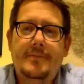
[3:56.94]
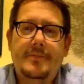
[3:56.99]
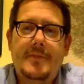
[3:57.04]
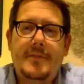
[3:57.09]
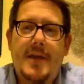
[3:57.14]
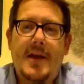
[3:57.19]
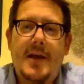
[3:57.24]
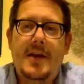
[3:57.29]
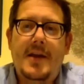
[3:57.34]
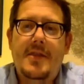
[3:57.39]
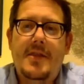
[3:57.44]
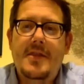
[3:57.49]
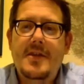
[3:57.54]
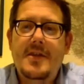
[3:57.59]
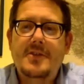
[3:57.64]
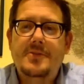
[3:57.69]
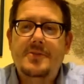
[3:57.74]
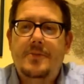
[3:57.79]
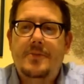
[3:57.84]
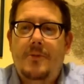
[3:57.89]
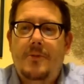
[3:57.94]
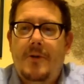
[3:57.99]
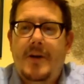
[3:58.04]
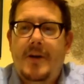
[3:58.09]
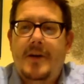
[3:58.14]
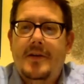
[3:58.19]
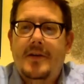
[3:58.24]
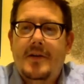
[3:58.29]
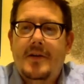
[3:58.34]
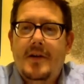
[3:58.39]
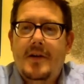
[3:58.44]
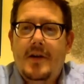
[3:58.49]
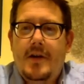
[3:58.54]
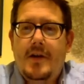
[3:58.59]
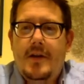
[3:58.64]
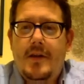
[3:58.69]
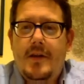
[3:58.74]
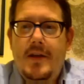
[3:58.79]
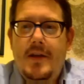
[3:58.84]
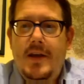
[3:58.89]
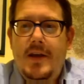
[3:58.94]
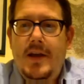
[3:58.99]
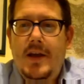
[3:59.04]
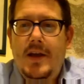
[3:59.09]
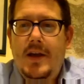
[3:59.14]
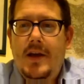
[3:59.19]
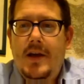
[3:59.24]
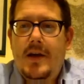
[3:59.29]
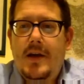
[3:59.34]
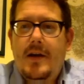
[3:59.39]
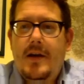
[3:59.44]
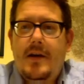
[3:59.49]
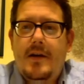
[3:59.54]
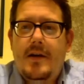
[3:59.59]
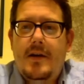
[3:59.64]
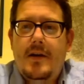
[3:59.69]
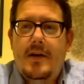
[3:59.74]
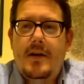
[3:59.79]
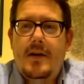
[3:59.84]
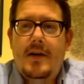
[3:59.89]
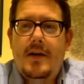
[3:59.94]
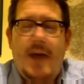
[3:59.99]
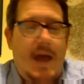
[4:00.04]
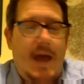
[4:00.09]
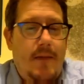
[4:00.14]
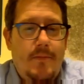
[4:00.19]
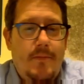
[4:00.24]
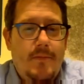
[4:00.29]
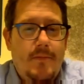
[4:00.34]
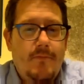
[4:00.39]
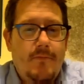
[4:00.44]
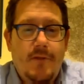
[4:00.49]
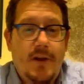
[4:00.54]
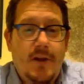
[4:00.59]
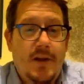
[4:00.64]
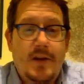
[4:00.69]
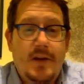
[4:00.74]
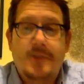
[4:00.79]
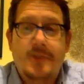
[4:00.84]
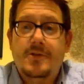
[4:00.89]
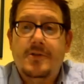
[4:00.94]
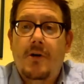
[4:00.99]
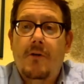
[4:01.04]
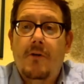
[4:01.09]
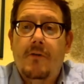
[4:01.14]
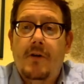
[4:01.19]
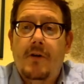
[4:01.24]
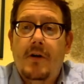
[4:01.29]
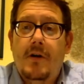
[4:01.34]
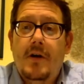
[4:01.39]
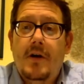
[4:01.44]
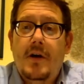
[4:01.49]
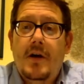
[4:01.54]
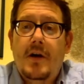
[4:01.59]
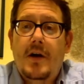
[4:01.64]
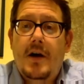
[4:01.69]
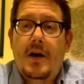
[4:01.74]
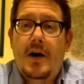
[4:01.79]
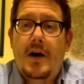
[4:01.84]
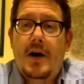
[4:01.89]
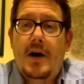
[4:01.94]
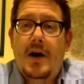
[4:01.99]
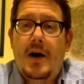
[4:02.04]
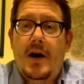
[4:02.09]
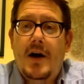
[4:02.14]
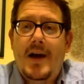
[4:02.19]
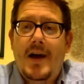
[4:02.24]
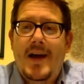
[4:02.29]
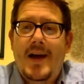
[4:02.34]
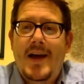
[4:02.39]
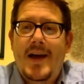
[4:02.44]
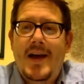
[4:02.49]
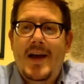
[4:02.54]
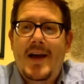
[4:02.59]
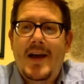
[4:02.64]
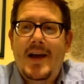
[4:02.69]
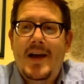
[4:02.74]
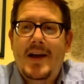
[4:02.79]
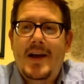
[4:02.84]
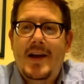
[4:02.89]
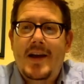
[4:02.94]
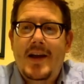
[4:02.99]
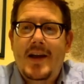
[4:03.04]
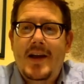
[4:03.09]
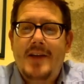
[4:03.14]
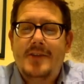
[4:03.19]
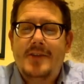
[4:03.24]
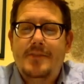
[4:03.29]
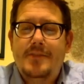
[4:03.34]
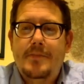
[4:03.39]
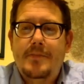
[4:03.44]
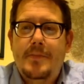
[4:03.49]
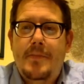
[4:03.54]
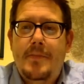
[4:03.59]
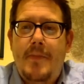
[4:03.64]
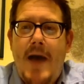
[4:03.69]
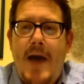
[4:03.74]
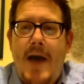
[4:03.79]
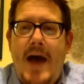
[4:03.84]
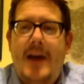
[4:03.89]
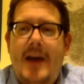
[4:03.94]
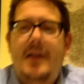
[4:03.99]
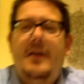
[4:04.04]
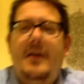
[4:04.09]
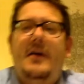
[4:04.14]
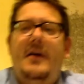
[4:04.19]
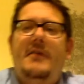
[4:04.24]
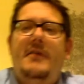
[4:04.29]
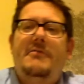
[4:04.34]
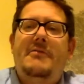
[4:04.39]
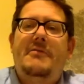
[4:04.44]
And at this point, the game really is over. And it's bad enough